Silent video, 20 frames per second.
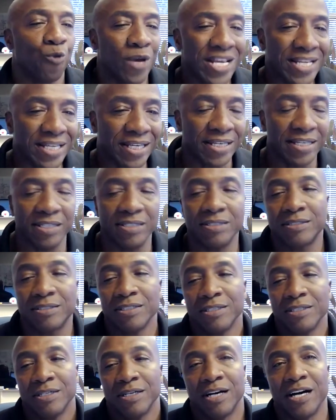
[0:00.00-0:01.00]
weekends
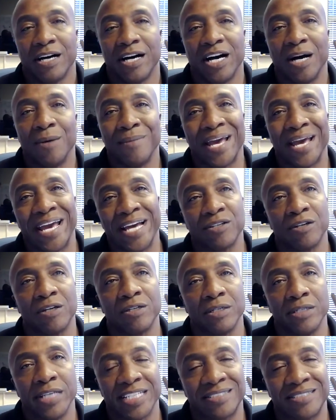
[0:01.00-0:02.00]
and
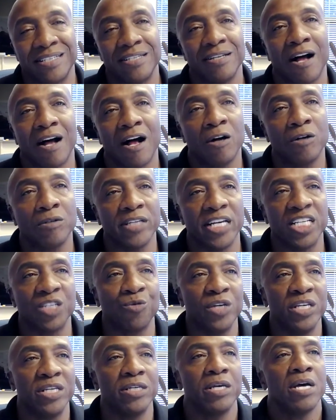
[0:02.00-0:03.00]
on extended holidays,
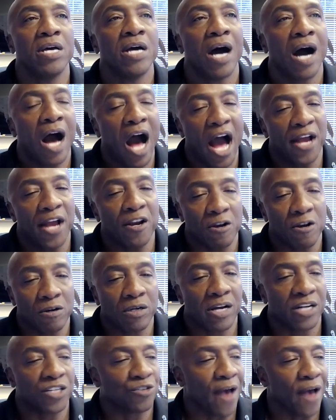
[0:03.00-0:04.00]
we hire
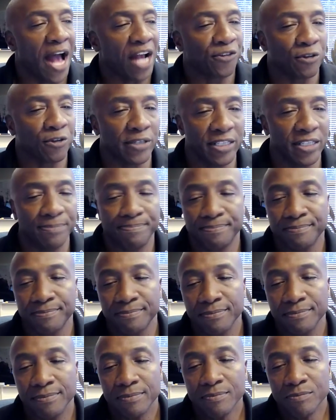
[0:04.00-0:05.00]
contractually
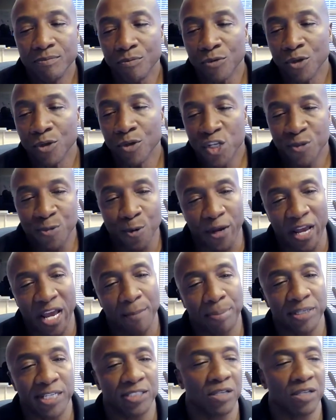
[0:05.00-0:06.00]
Spokane
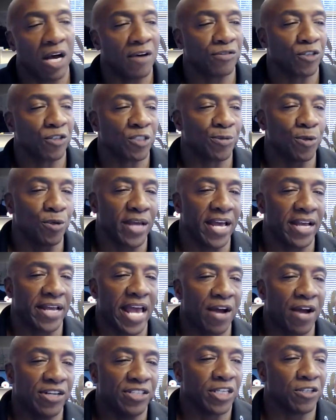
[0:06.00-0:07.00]
police officers, Spokane
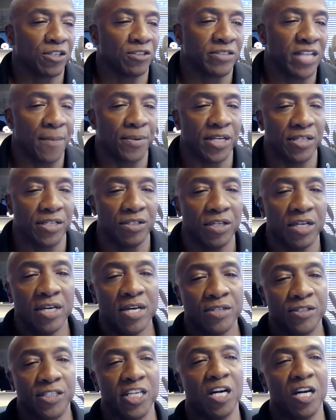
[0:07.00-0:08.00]
County Sheriff's deputies
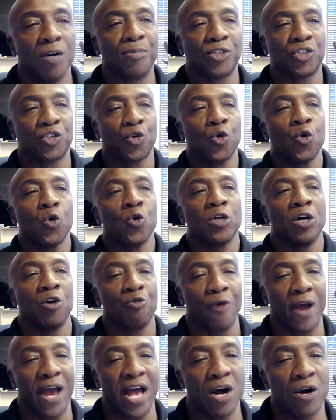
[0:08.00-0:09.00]
to help patrol
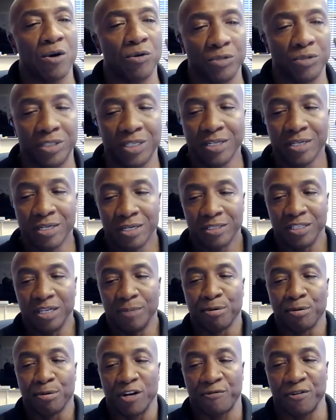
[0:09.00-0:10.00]
around the
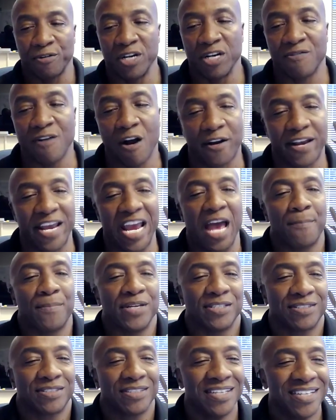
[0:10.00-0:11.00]
periphery of our
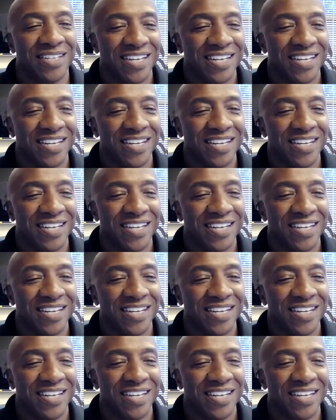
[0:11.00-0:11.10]
campus,